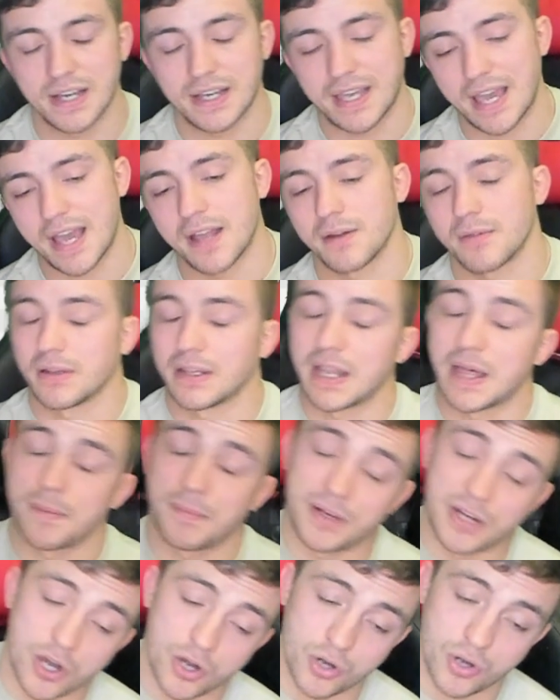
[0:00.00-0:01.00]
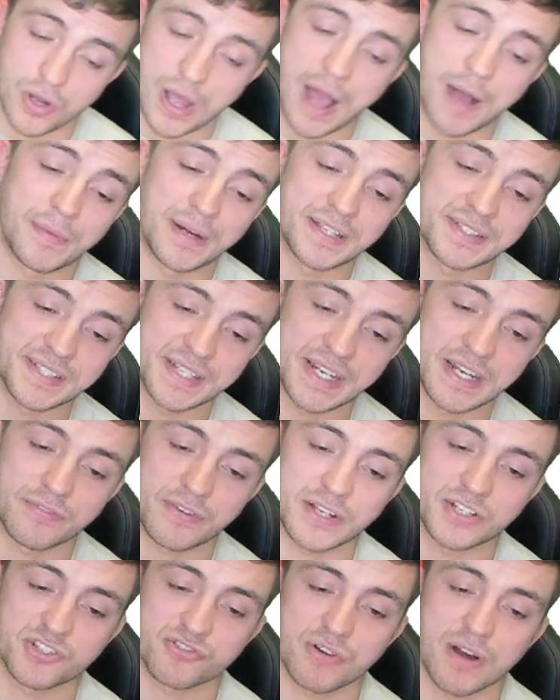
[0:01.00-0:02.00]
Again, let me know how many
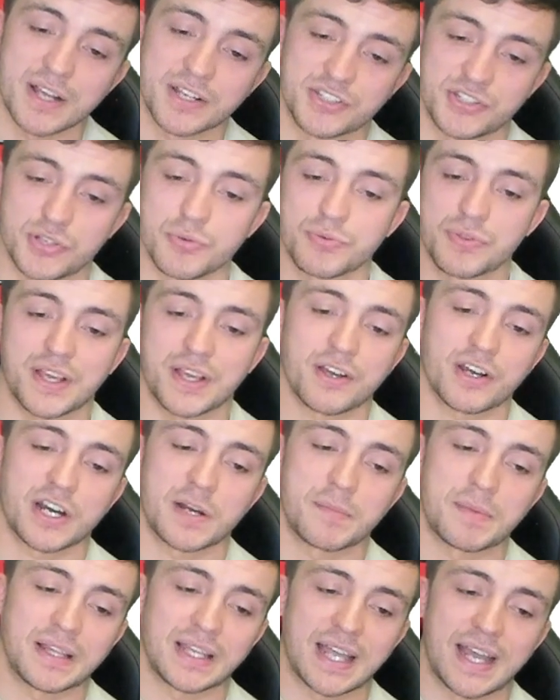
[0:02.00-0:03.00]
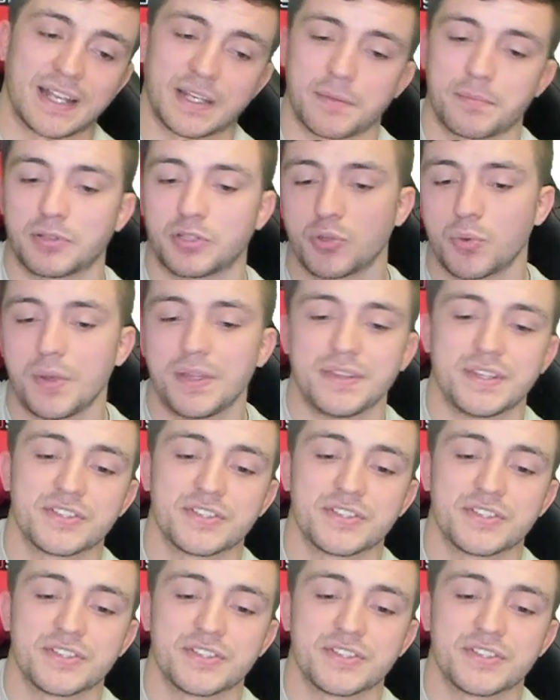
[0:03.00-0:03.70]
significant strikes you think are going to be landed between these